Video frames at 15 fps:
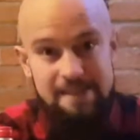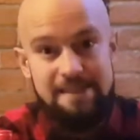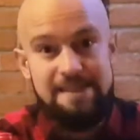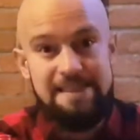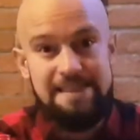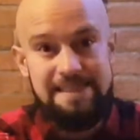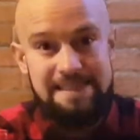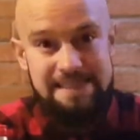
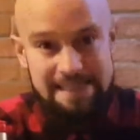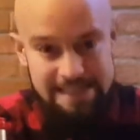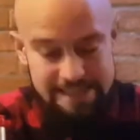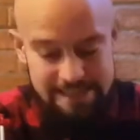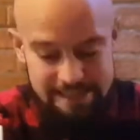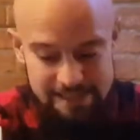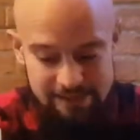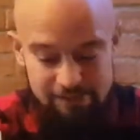
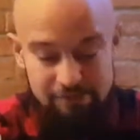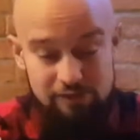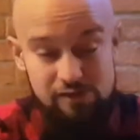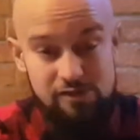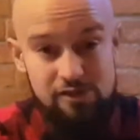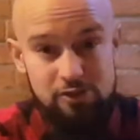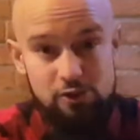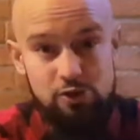Indeed, for
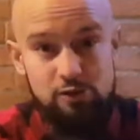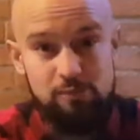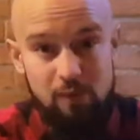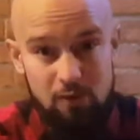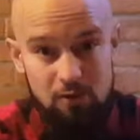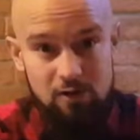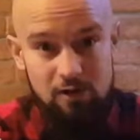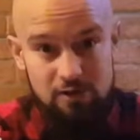such a
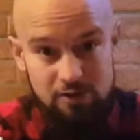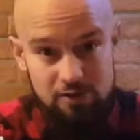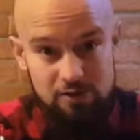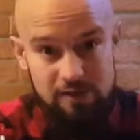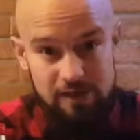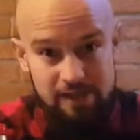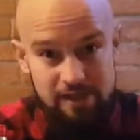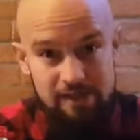small
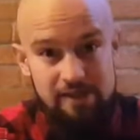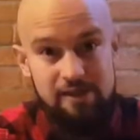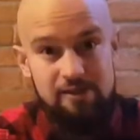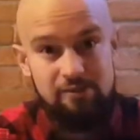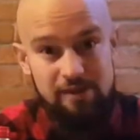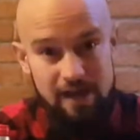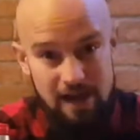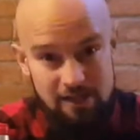country,
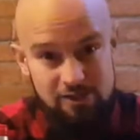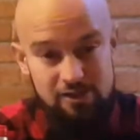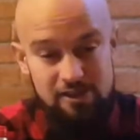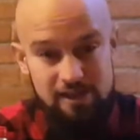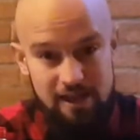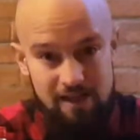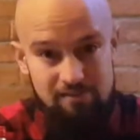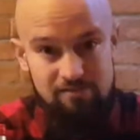we
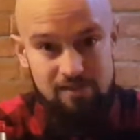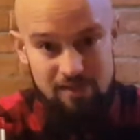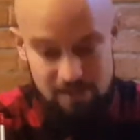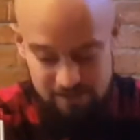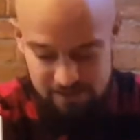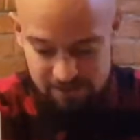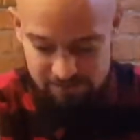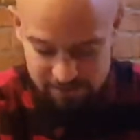actually have
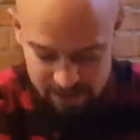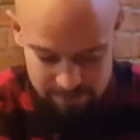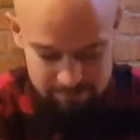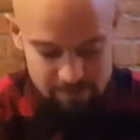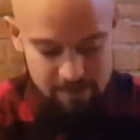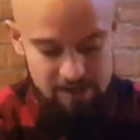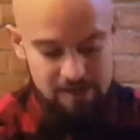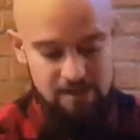lots of them.
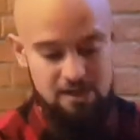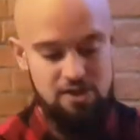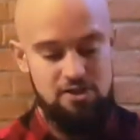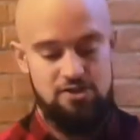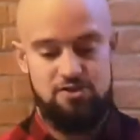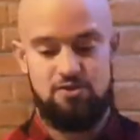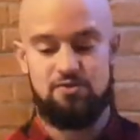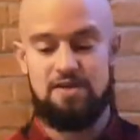
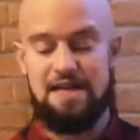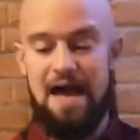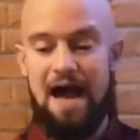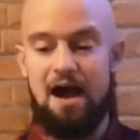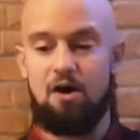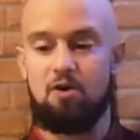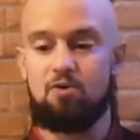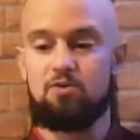So
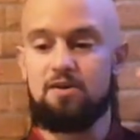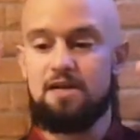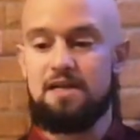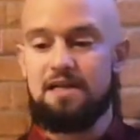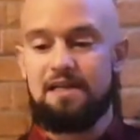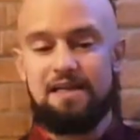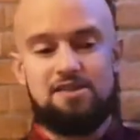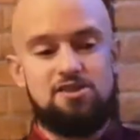now,
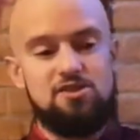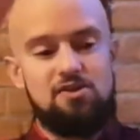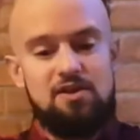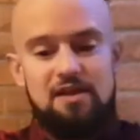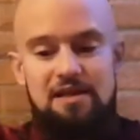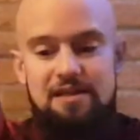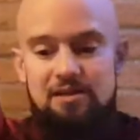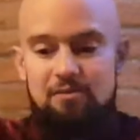let's talk a
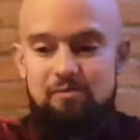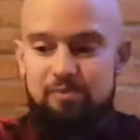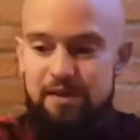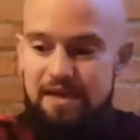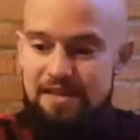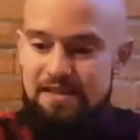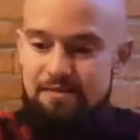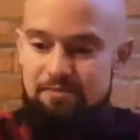little
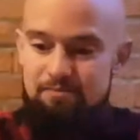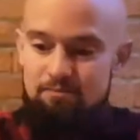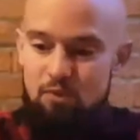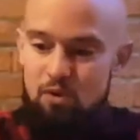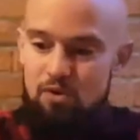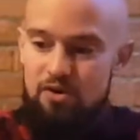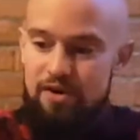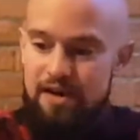bit
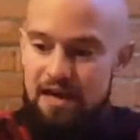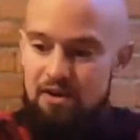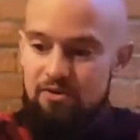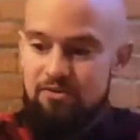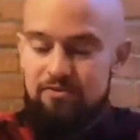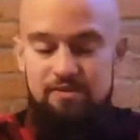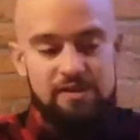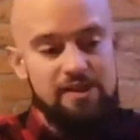more
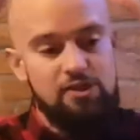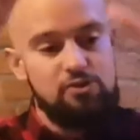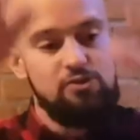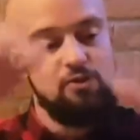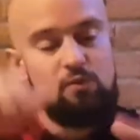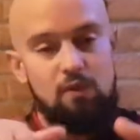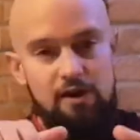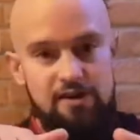now into the
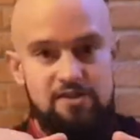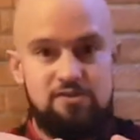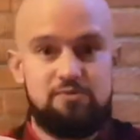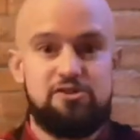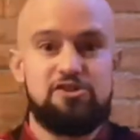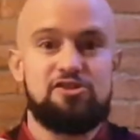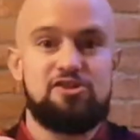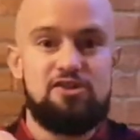wines,
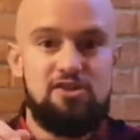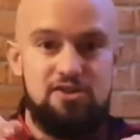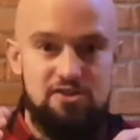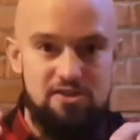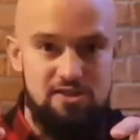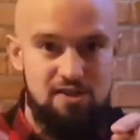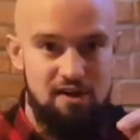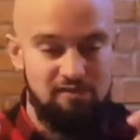which is the good
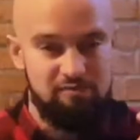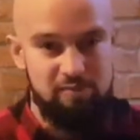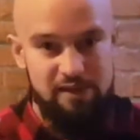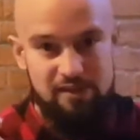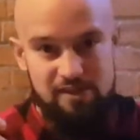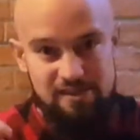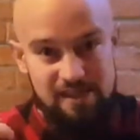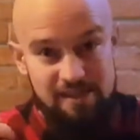stuff,
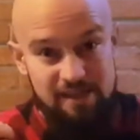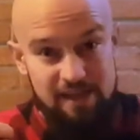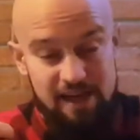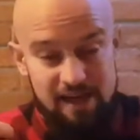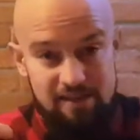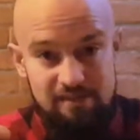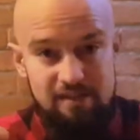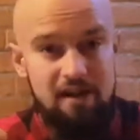because at the
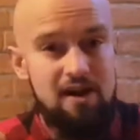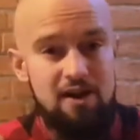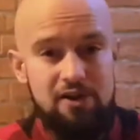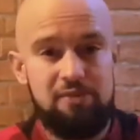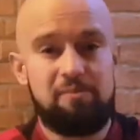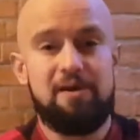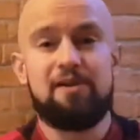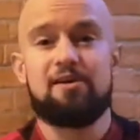end, no
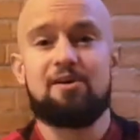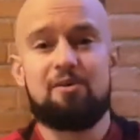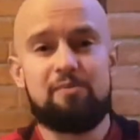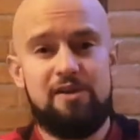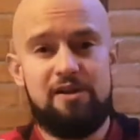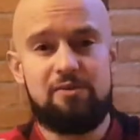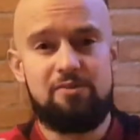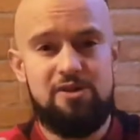matter how
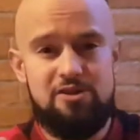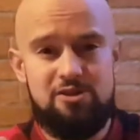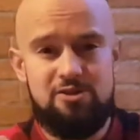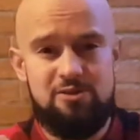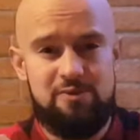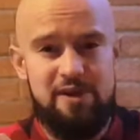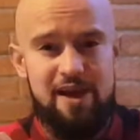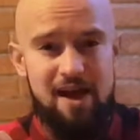many regions
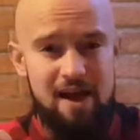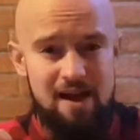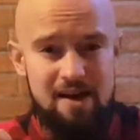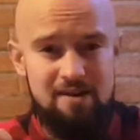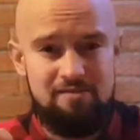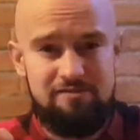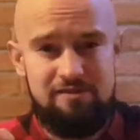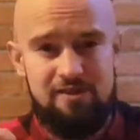we
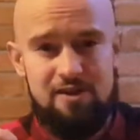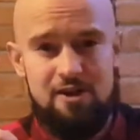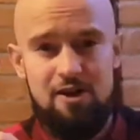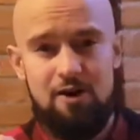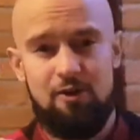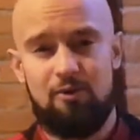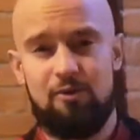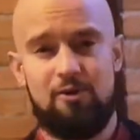have,
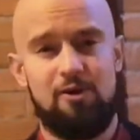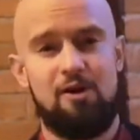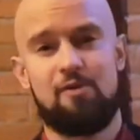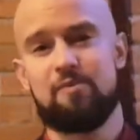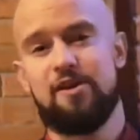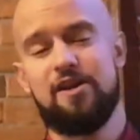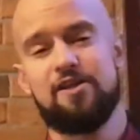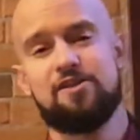or how
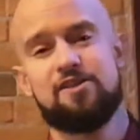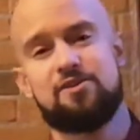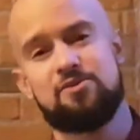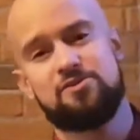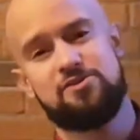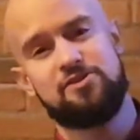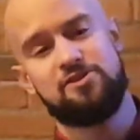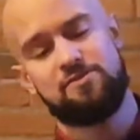many
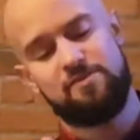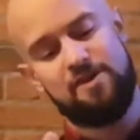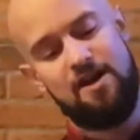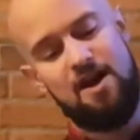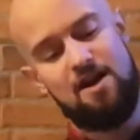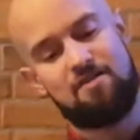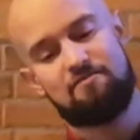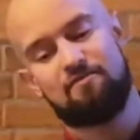DOCs we
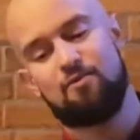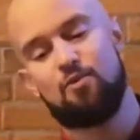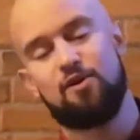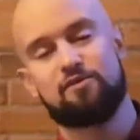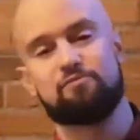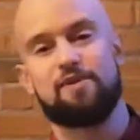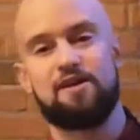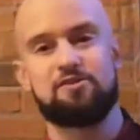have,
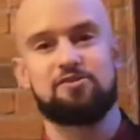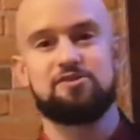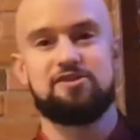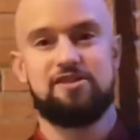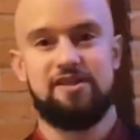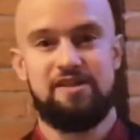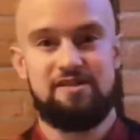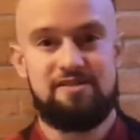what matters
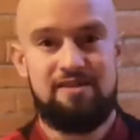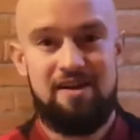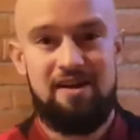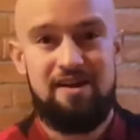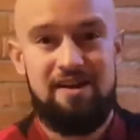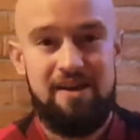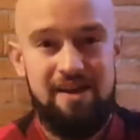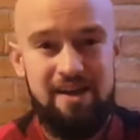is
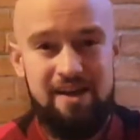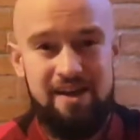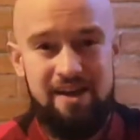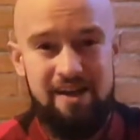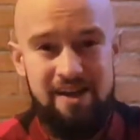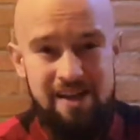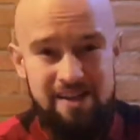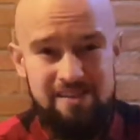
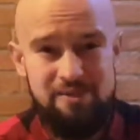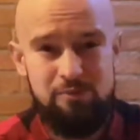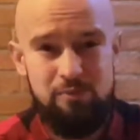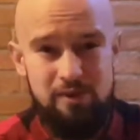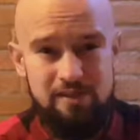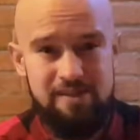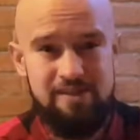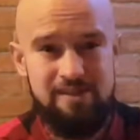
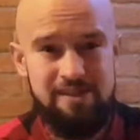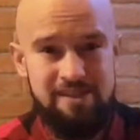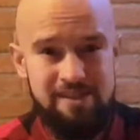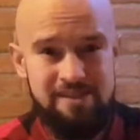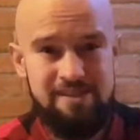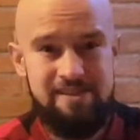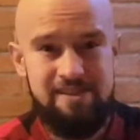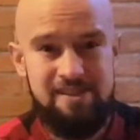what
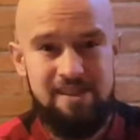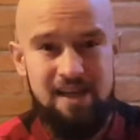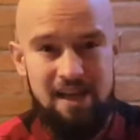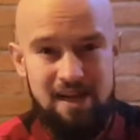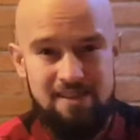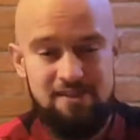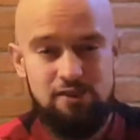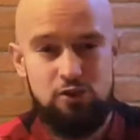is in the
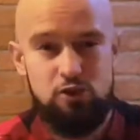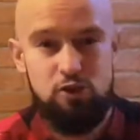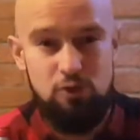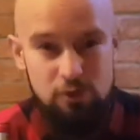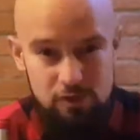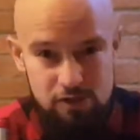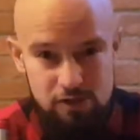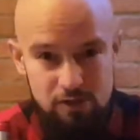glass
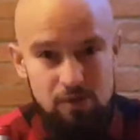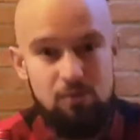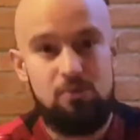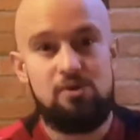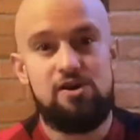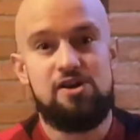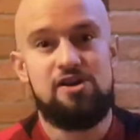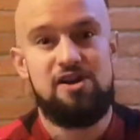good
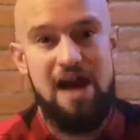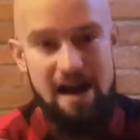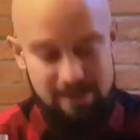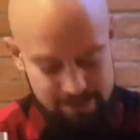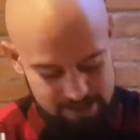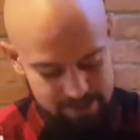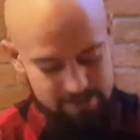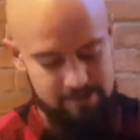or not?